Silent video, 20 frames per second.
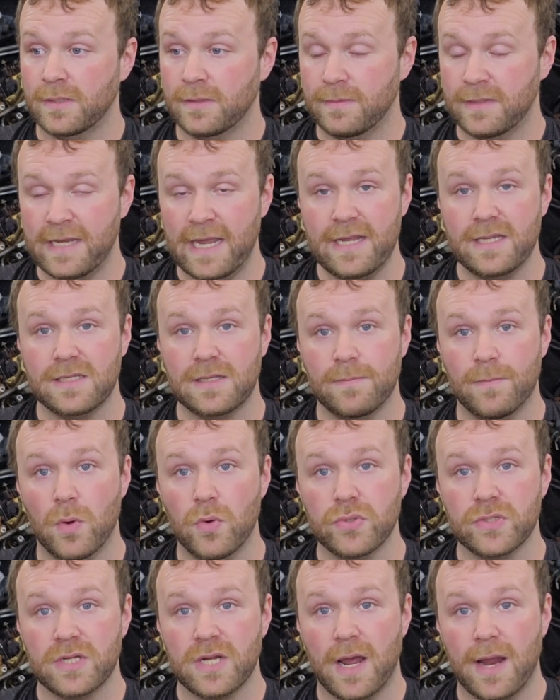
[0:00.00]
takes the
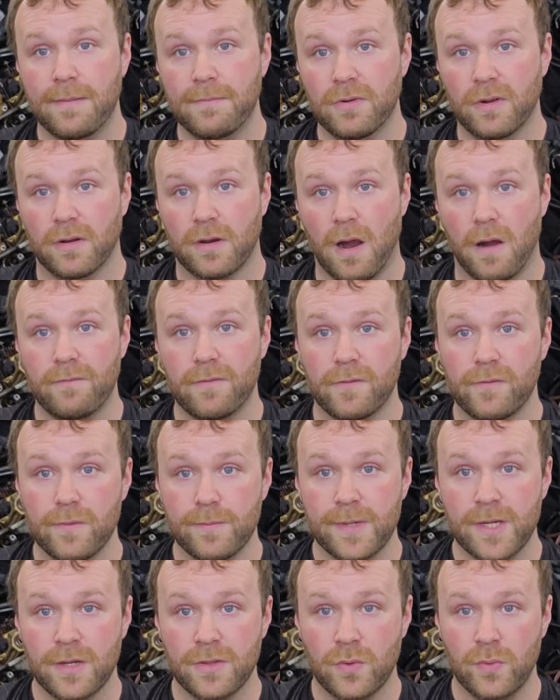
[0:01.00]
most time to recover for
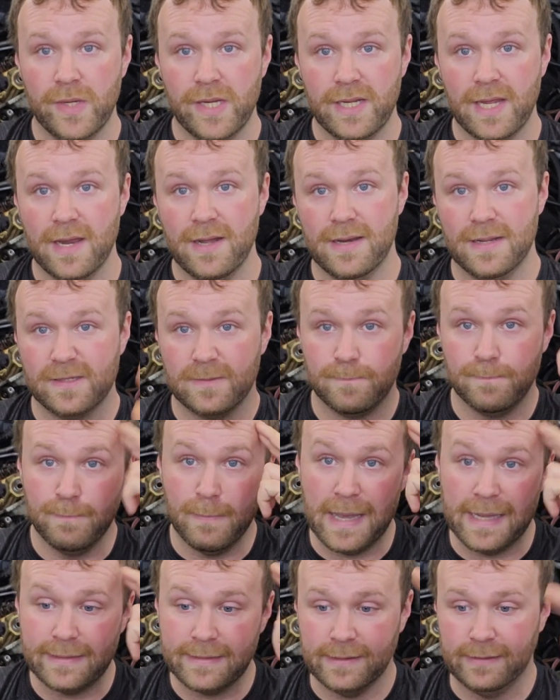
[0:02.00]
me on the weekend is
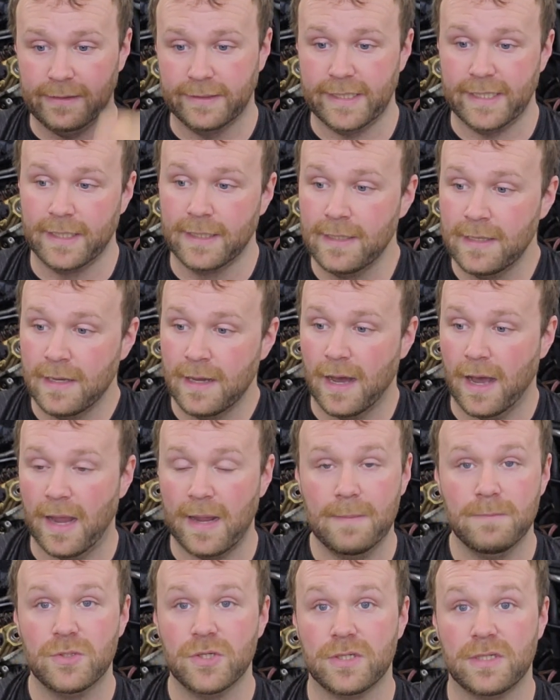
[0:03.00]
mentally. I
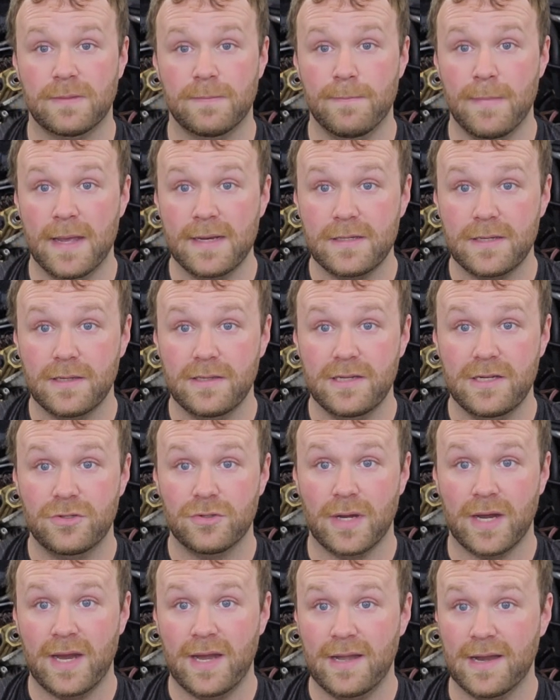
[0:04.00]
am just mentally
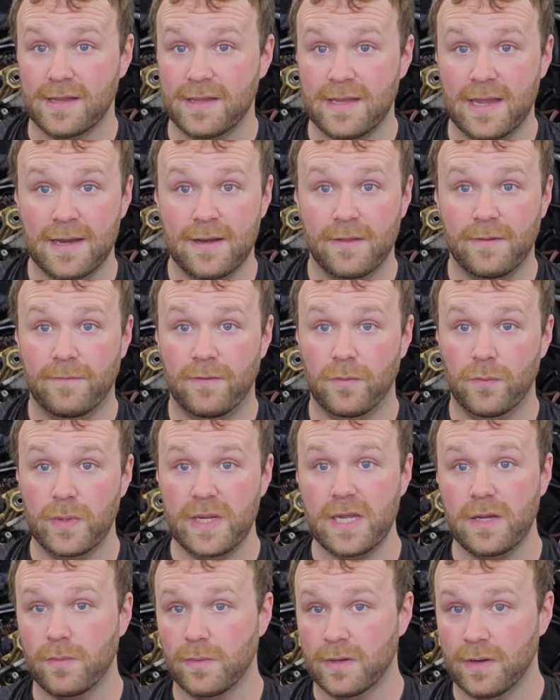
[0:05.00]
drained at the end of a
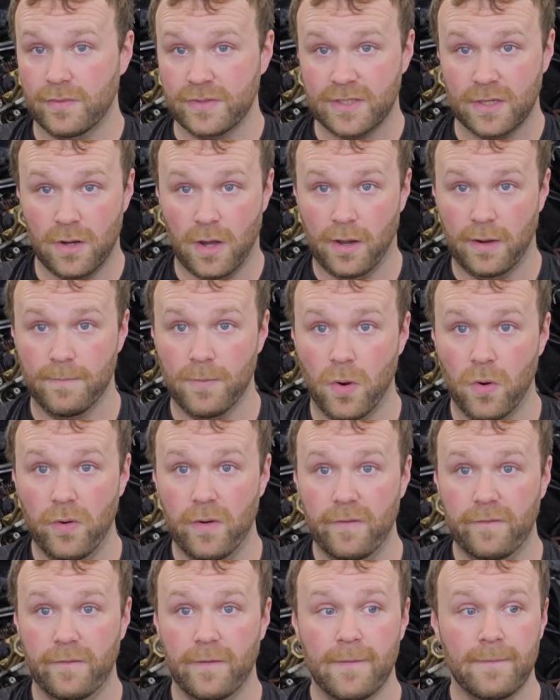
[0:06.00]
week. When I was in
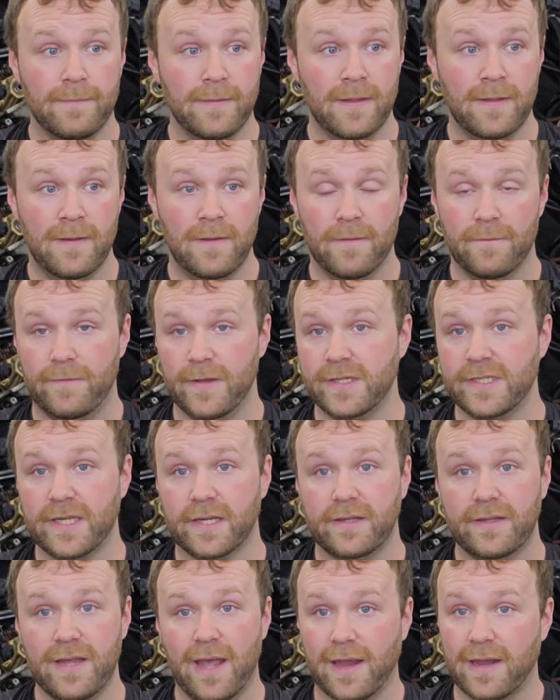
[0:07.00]
automotive,
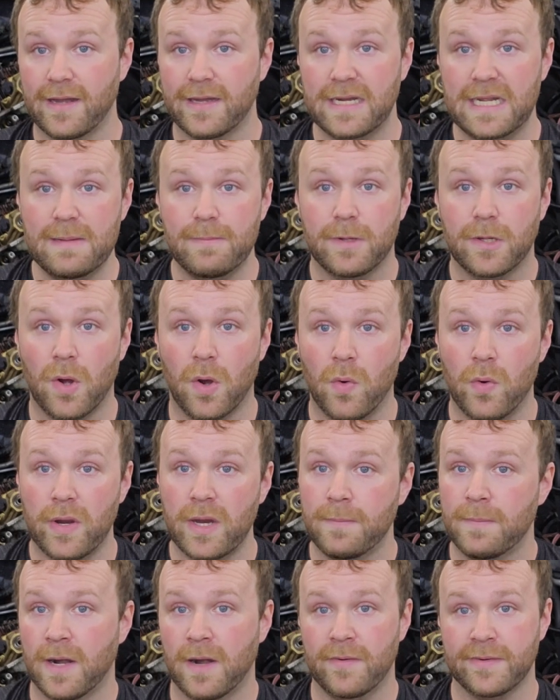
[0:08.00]
physically I could keep
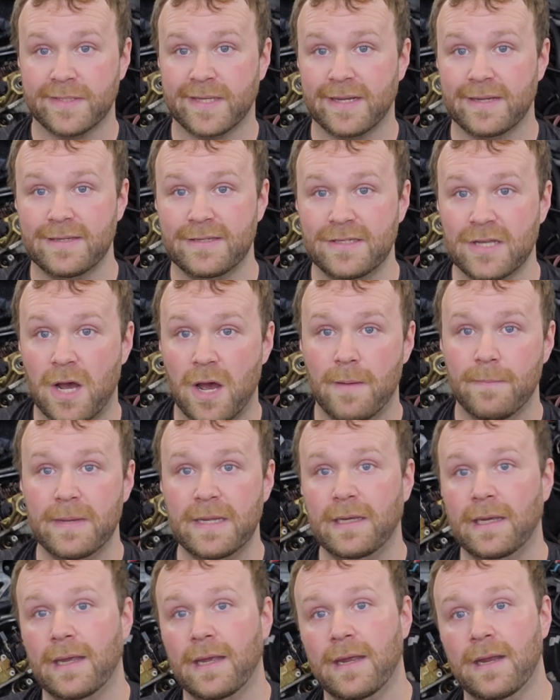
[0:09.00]
going, but I was like a
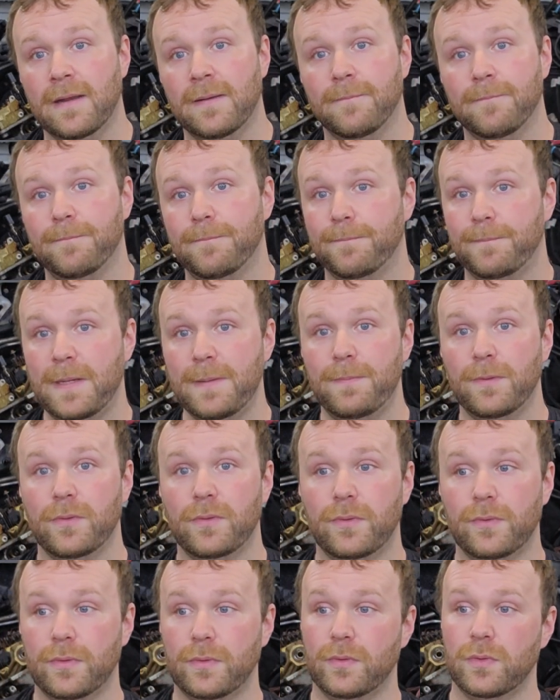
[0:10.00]
zombie. And
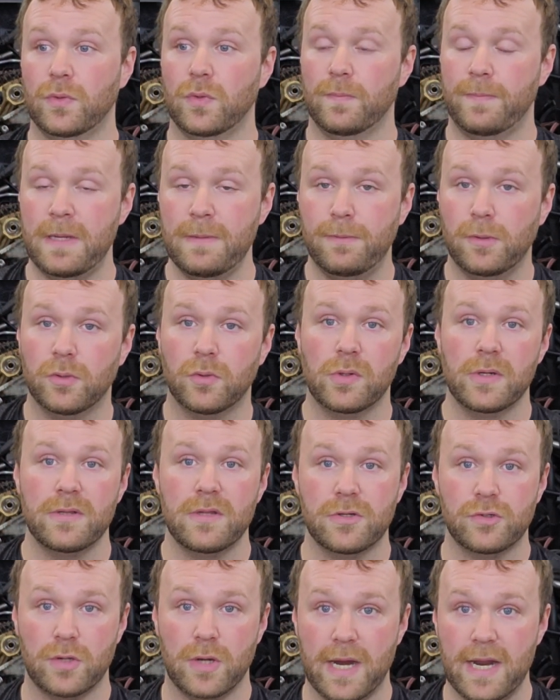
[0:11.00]
people who are in
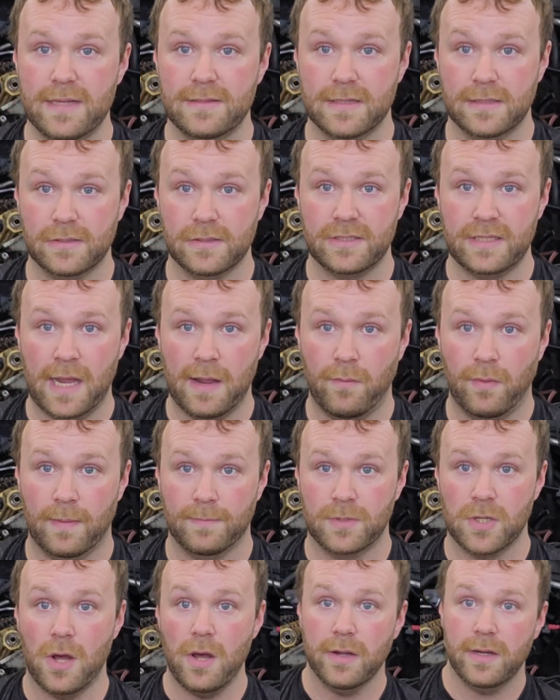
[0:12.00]
the trades understand what
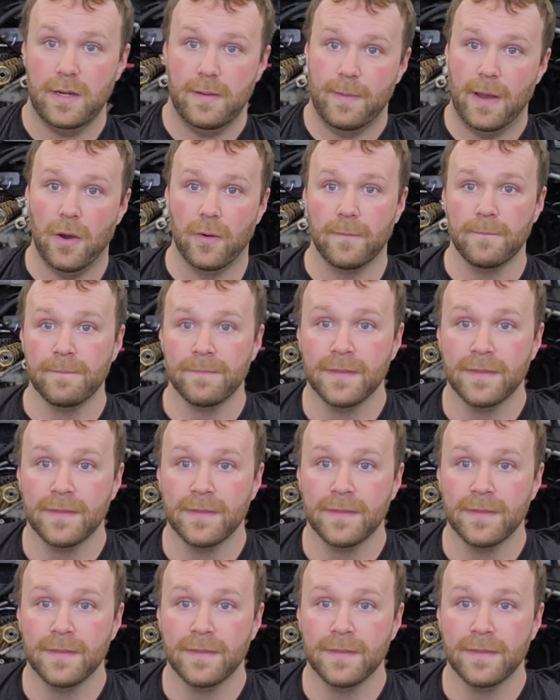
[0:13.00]
I'm talking about.